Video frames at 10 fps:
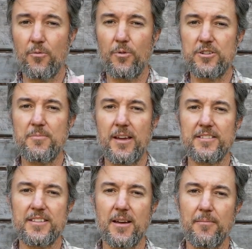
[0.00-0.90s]
which
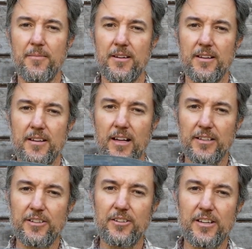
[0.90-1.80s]
makes them a
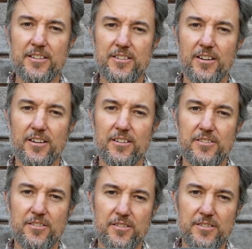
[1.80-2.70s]
little easier
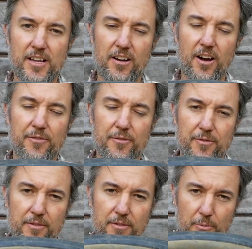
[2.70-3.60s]
to take off
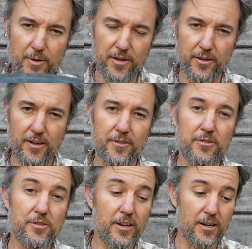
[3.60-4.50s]
the wheel if
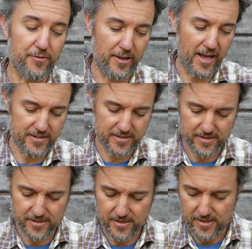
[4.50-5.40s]
you do get a flat.
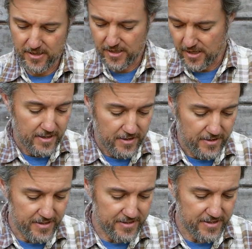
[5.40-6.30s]

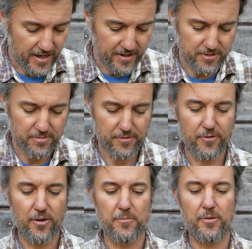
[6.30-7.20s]
These tires
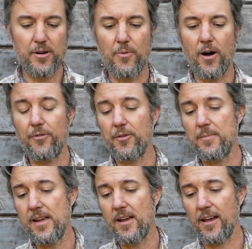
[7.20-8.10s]
perform pretty well for
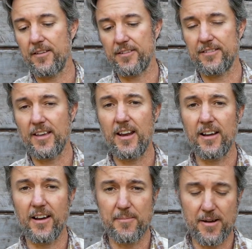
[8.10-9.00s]
me. As I said, I
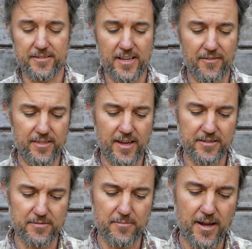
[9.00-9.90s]
got about
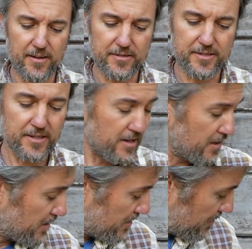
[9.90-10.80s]
7,000 miles.
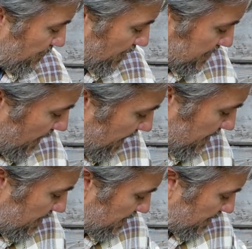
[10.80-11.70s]
The front
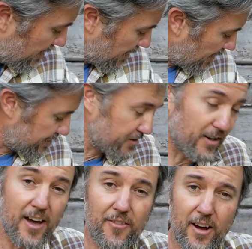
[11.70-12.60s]
tire I still
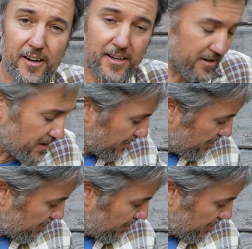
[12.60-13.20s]
have on here. I